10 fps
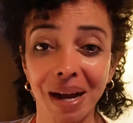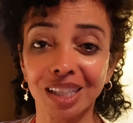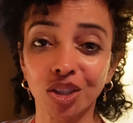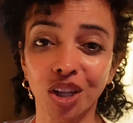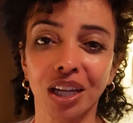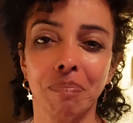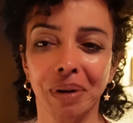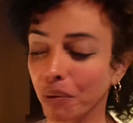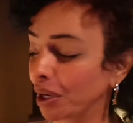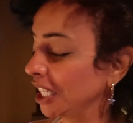back to cooking.
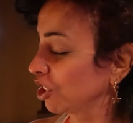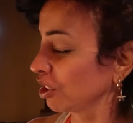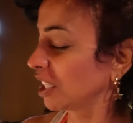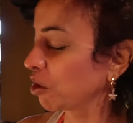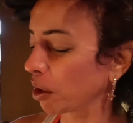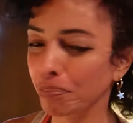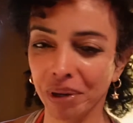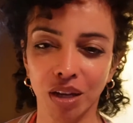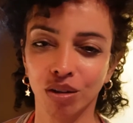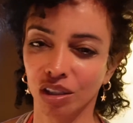But I wanted you to see all the
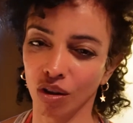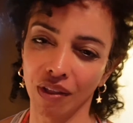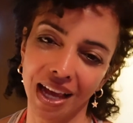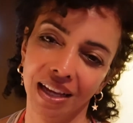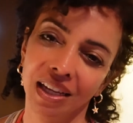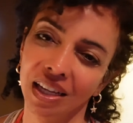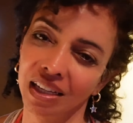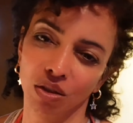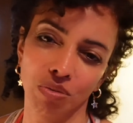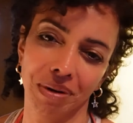peels and all that.
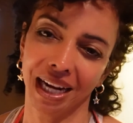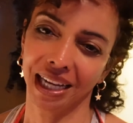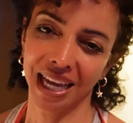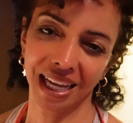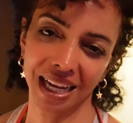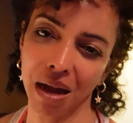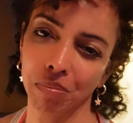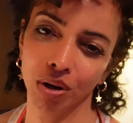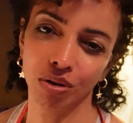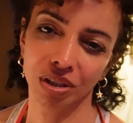And too bad I can't
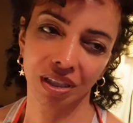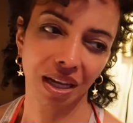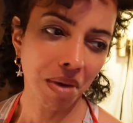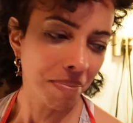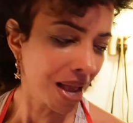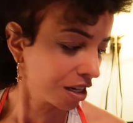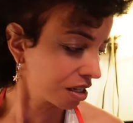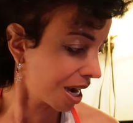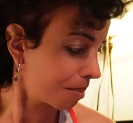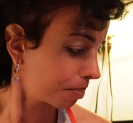compost. Maybe I could
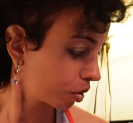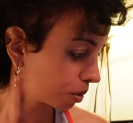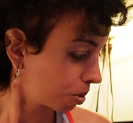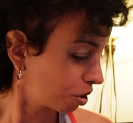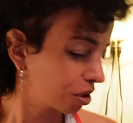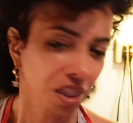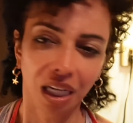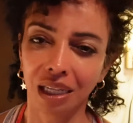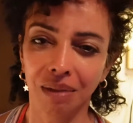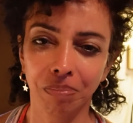compost
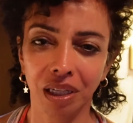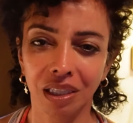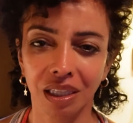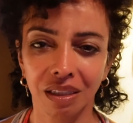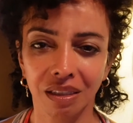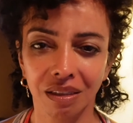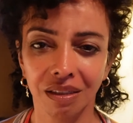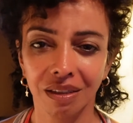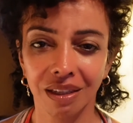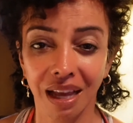personally, but
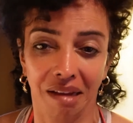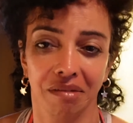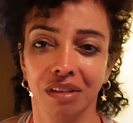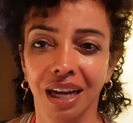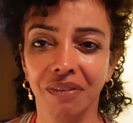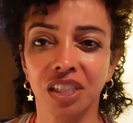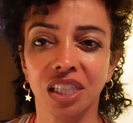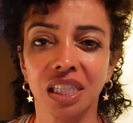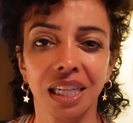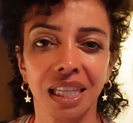I don't know. I have to
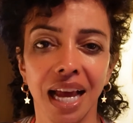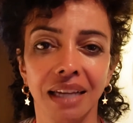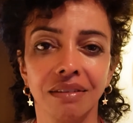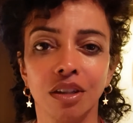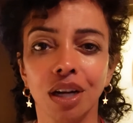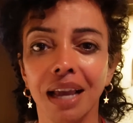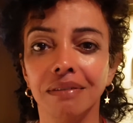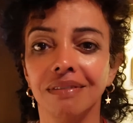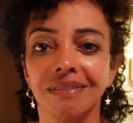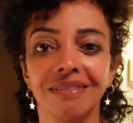study that. Okay,
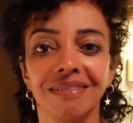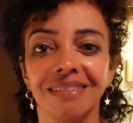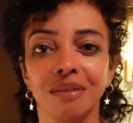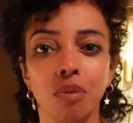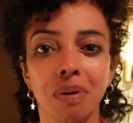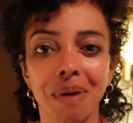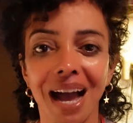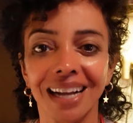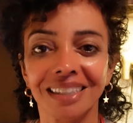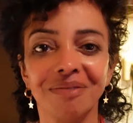we'll be
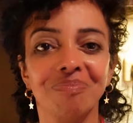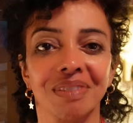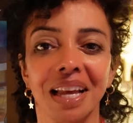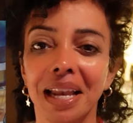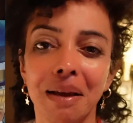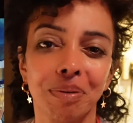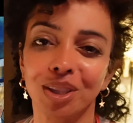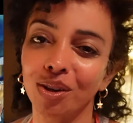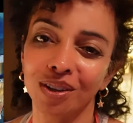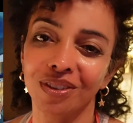back. An
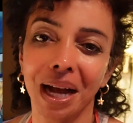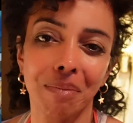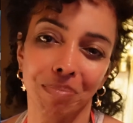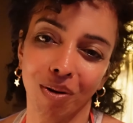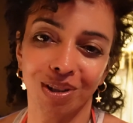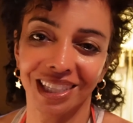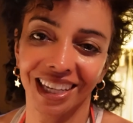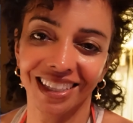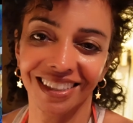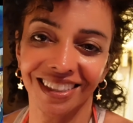episode of composting.